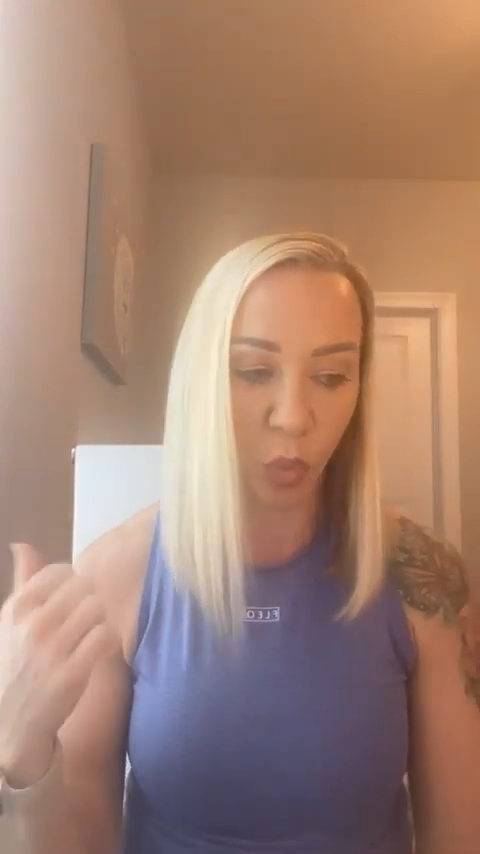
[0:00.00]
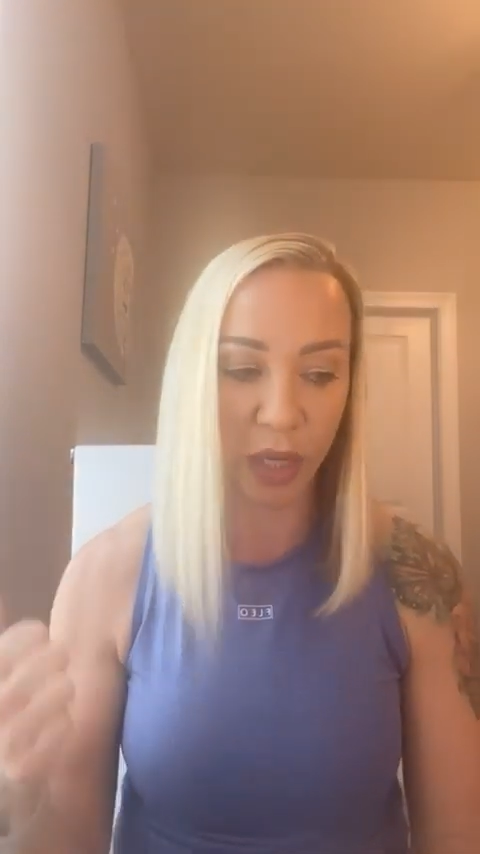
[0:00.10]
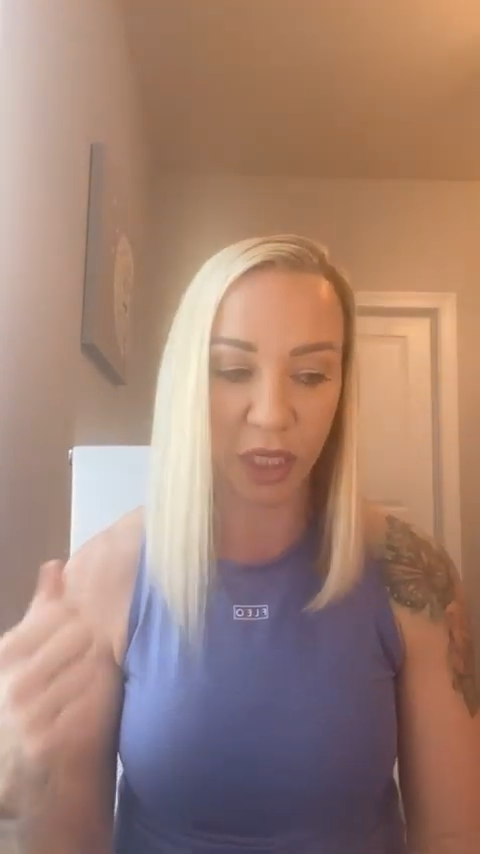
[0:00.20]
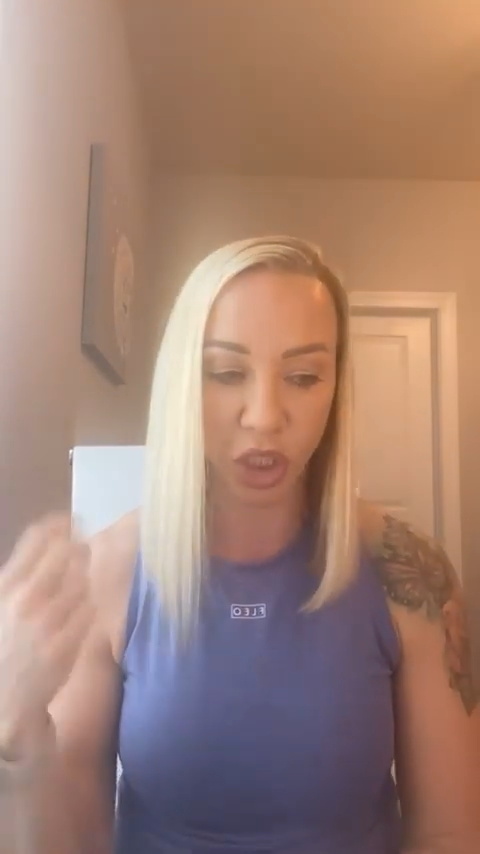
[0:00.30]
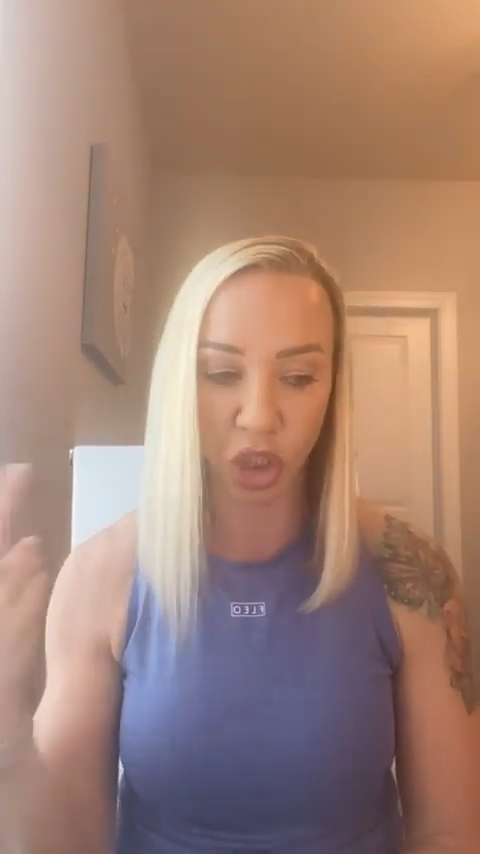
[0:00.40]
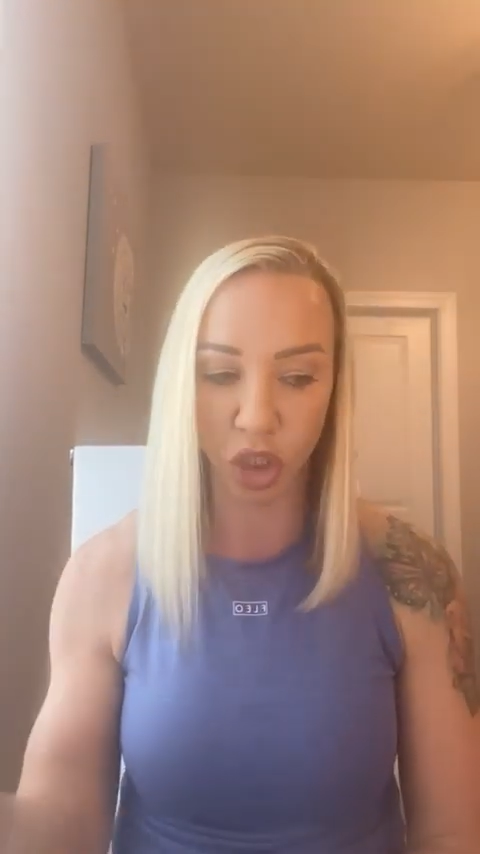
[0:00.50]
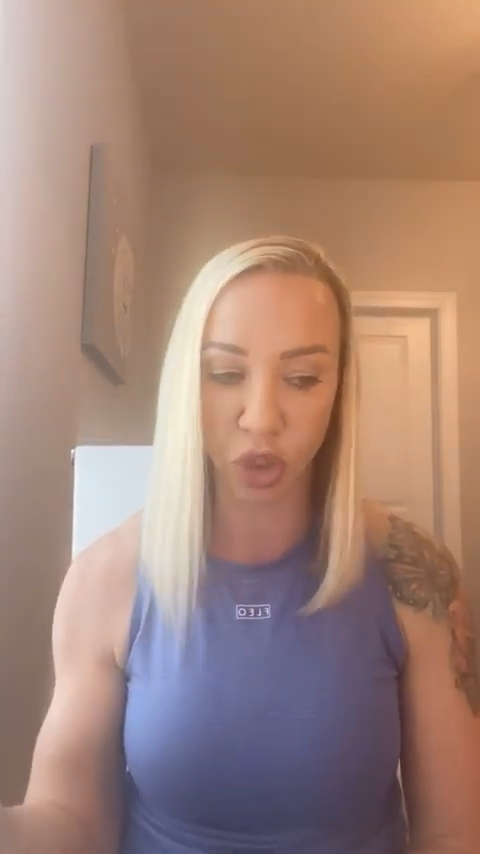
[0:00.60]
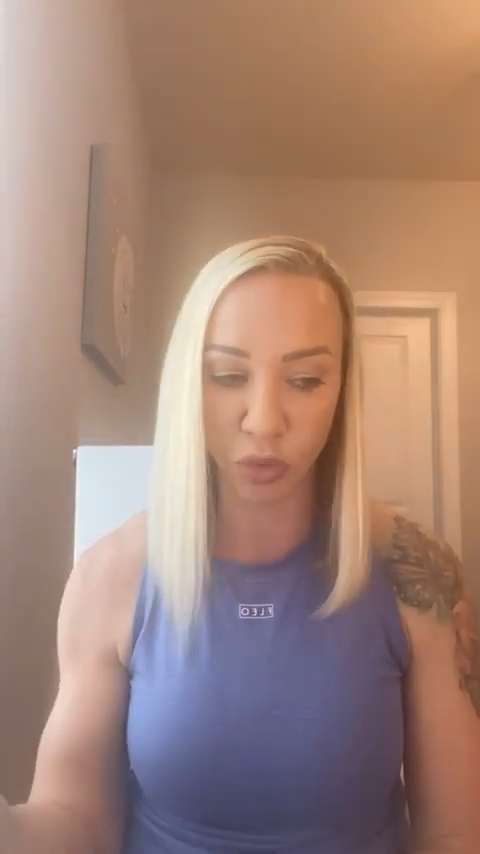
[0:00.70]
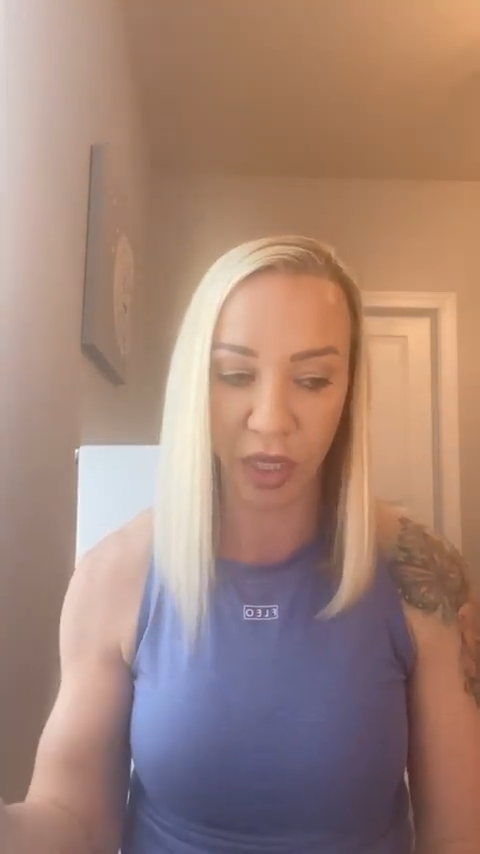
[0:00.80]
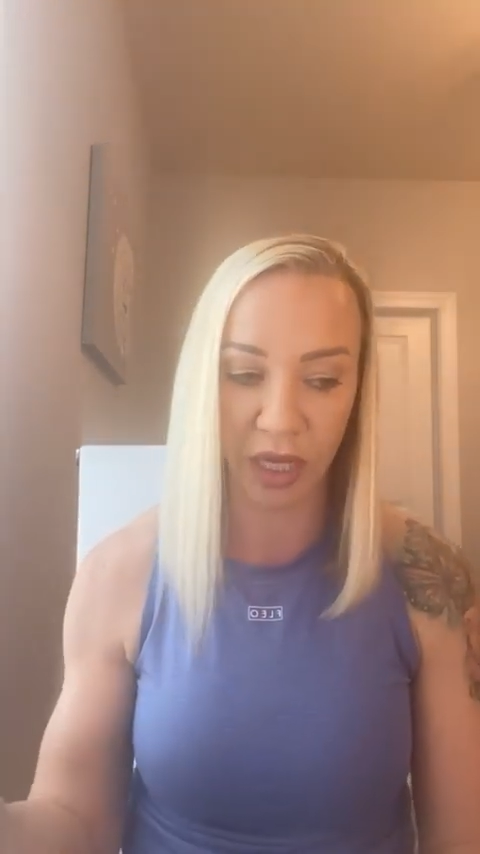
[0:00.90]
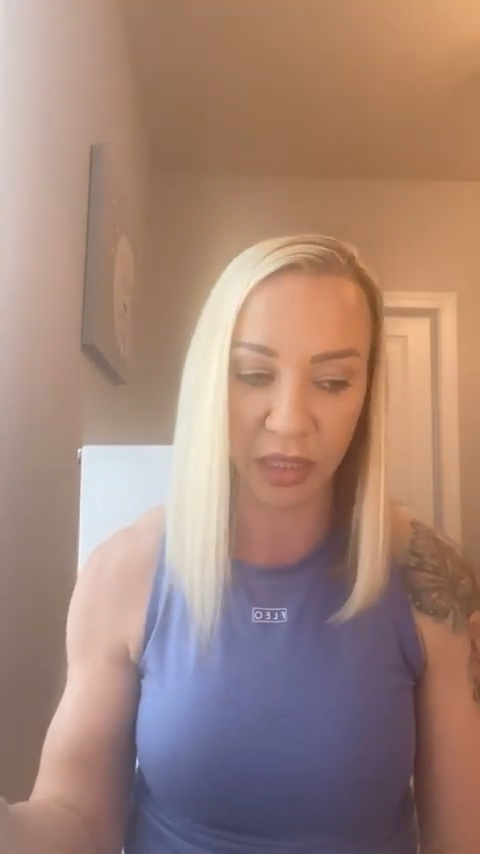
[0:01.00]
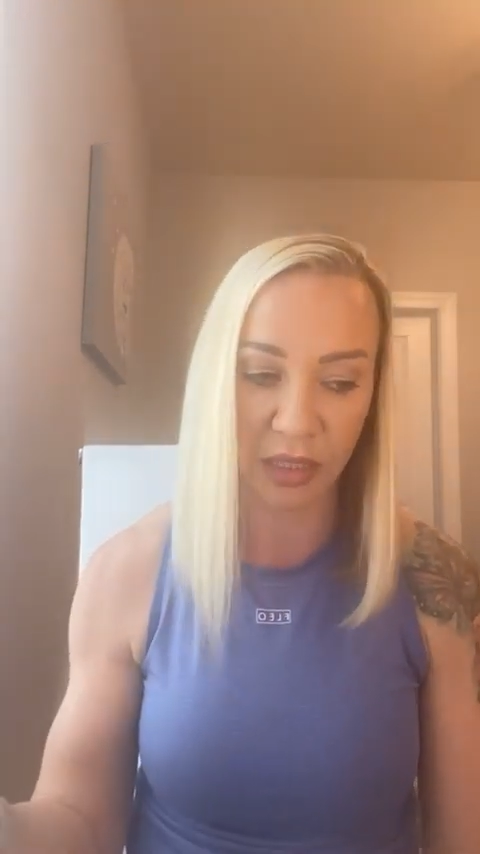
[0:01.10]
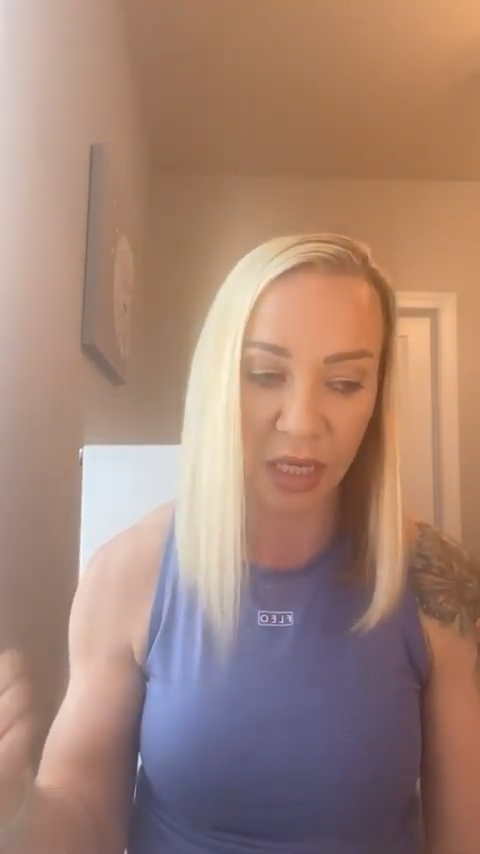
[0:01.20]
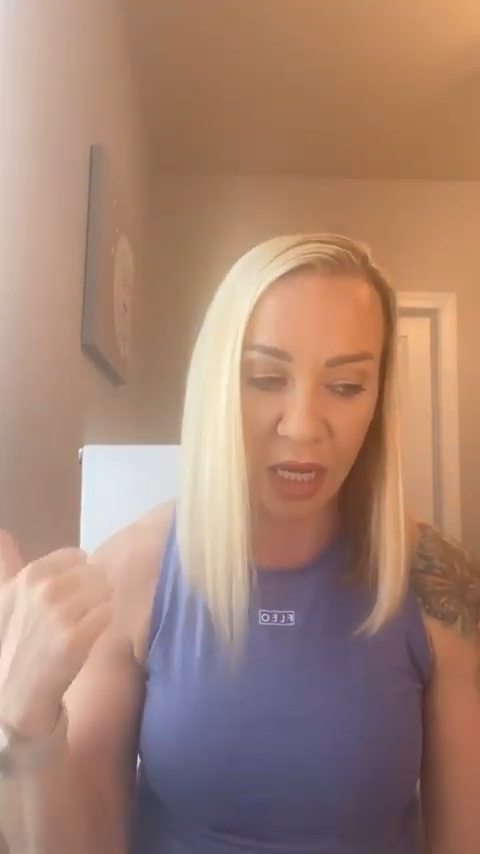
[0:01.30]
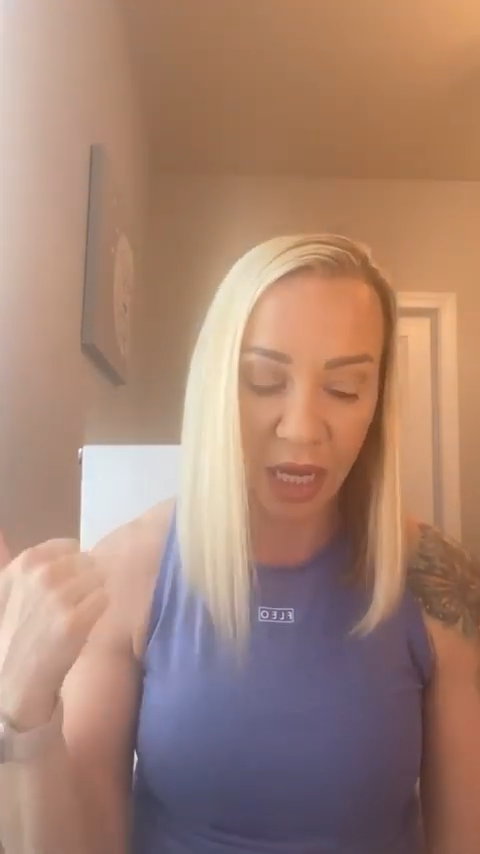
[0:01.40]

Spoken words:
which two things.